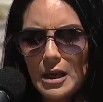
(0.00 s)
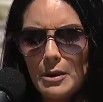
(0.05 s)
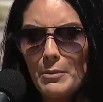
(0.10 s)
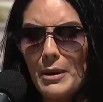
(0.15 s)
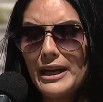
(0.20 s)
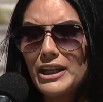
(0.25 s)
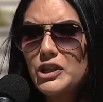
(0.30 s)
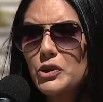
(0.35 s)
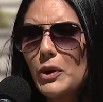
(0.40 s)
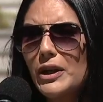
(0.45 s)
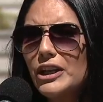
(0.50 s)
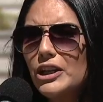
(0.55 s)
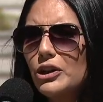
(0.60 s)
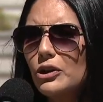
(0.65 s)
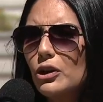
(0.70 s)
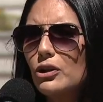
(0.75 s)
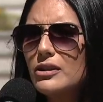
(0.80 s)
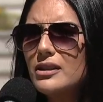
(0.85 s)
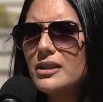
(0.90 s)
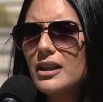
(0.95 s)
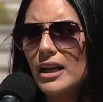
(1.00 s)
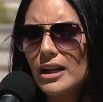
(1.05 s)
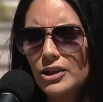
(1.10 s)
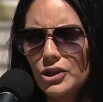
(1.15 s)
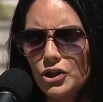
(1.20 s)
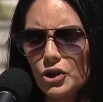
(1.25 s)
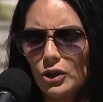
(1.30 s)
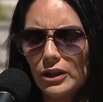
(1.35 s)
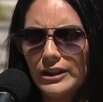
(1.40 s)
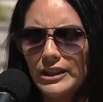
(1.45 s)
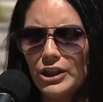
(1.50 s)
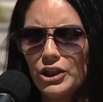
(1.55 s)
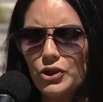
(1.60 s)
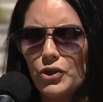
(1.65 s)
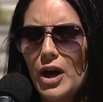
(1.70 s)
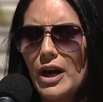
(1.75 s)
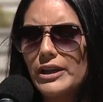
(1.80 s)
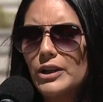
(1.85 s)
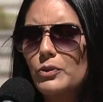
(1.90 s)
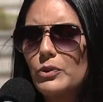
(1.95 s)
My 20 year old son, Julian
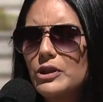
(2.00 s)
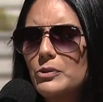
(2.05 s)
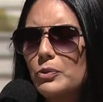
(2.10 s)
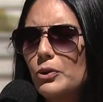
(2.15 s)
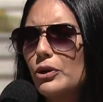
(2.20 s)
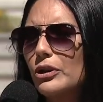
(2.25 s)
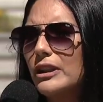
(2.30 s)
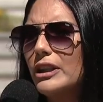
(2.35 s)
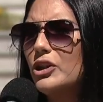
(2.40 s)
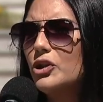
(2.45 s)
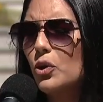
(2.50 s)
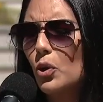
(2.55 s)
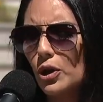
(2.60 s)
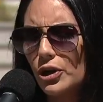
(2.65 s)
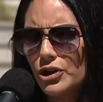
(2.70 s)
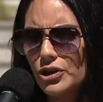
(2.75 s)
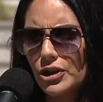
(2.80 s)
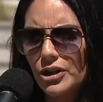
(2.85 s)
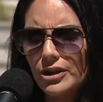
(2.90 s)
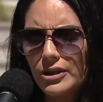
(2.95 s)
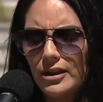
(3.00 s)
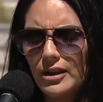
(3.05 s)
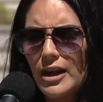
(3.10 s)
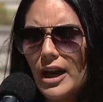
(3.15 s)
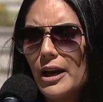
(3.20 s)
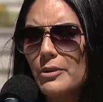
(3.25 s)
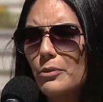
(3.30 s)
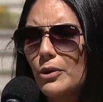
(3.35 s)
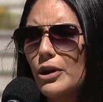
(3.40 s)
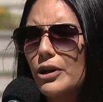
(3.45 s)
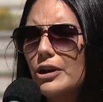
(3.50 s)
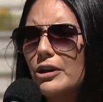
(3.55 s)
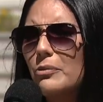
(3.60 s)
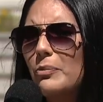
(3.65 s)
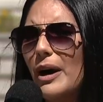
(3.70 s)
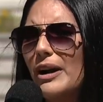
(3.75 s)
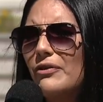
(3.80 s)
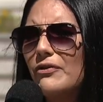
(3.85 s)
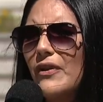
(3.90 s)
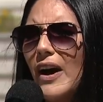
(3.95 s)
Andrade, was brutally tortured and murdered
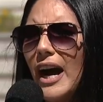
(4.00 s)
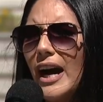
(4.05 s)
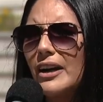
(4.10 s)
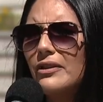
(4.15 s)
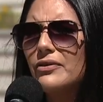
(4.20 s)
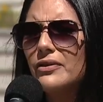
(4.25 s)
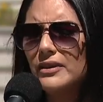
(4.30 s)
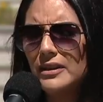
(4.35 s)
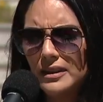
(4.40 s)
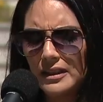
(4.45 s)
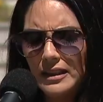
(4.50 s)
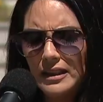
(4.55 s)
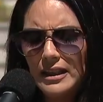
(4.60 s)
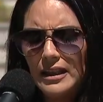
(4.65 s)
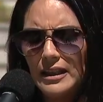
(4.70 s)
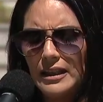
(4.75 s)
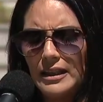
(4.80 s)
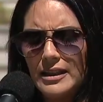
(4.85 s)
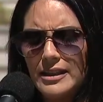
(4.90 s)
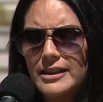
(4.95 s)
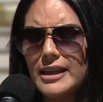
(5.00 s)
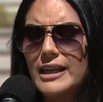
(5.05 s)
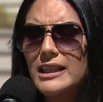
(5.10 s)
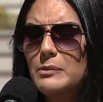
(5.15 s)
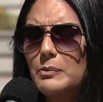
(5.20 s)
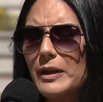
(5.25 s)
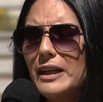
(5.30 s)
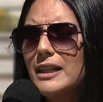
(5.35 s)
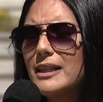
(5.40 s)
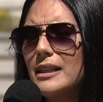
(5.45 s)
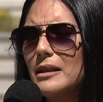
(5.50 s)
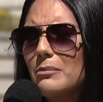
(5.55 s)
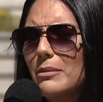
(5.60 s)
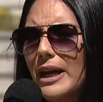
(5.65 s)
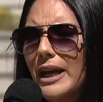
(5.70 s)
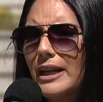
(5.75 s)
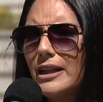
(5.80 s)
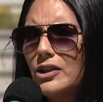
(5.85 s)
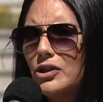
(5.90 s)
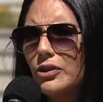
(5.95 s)
by five suspects in
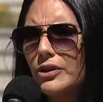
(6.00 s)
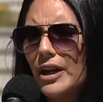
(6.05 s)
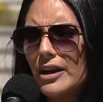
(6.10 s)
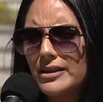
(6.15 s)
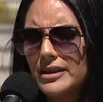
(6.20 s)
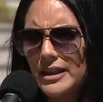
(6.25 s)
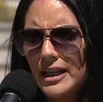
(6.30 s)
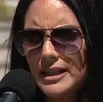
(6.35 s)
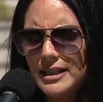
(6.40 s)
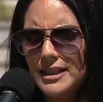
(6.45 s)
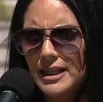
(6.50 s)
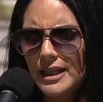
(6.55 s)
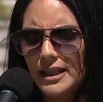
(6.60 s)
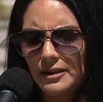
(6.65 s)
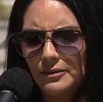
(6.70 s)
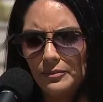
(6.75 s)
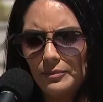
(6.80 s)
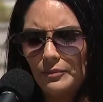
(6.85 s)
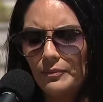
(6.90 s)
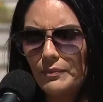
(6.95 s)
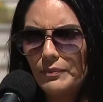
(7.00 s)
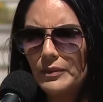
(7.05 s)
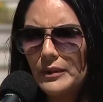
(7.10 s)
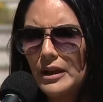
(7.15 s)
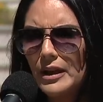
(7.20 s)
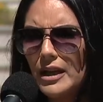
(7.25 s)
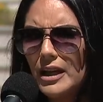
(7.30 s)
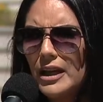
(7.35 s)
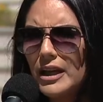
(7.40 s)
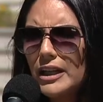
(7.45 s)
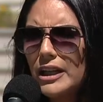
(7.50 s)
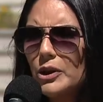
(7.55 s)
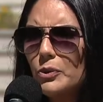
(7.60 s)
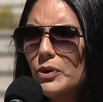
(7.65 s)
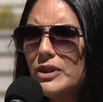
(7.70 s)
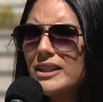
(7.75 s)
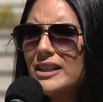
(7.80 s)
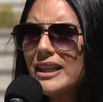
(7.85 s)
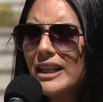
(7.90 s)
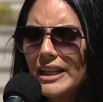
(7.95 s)
May 2018. He
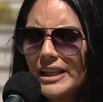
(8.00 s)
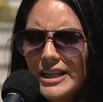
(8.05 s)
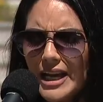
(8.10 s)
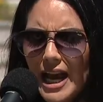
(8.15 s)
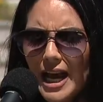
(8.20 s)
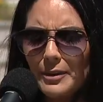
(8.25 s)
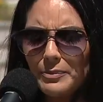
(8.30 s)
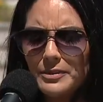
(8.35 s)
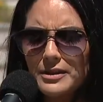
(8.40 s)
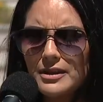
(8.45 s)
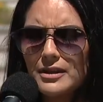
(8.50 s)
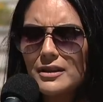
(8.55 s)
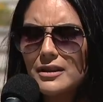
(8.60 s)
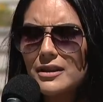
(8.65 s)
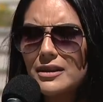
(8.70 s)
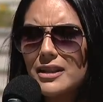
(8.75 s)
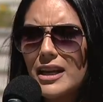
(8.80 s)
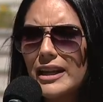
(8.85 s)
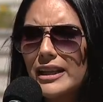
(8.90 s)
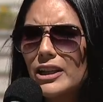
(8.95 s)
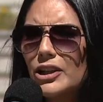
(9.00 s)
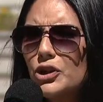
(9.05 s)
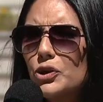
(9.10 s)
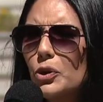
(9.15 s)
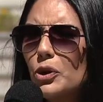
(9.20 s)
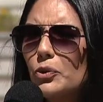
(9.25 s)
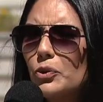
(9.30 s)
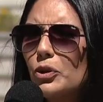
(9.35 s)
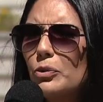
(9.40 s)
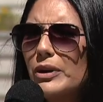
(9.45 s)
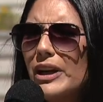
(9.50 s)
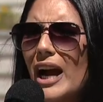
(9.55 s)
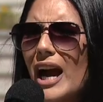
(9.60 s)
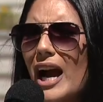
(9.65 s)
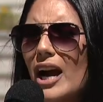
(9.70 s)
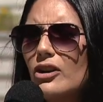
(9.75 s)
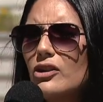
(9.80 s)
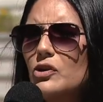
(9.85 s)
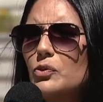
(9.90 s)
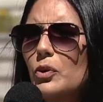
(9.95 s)
was kidnapped, taken to a room in a
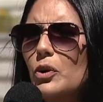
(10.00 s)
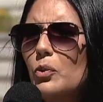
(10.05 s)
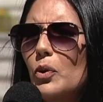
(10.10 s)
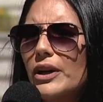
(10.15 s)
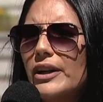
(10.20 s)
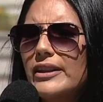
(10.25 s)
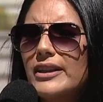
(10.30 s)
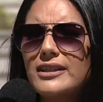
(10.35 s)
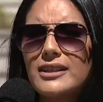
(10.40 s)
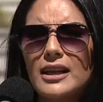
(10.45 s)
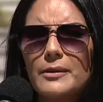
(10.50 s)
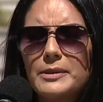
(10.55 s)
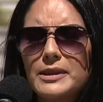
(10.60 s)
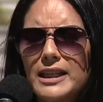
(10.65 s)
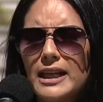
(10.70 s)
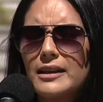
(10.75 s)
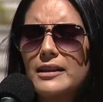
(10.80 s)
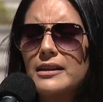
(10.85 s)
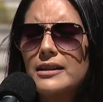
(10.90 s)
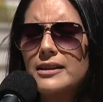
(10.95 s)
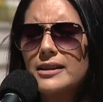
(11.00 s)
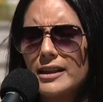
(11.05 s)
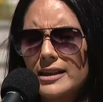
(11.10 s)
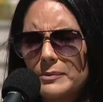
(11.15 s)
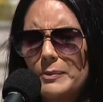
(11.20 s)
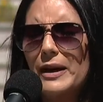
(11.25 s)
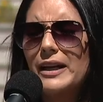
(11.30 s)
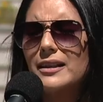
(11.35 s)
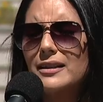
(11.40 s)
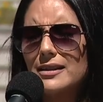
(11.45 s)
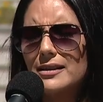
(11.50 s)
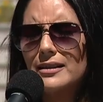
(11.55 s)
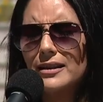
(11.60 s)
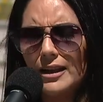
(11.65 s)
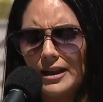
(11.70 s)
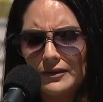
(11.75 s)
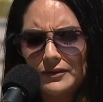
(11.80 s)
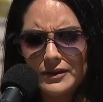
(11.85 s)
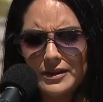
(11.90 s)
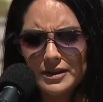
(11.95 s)
house where one of the suspects
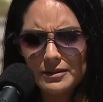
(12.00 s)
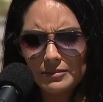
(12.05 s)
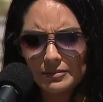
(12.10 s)
lived.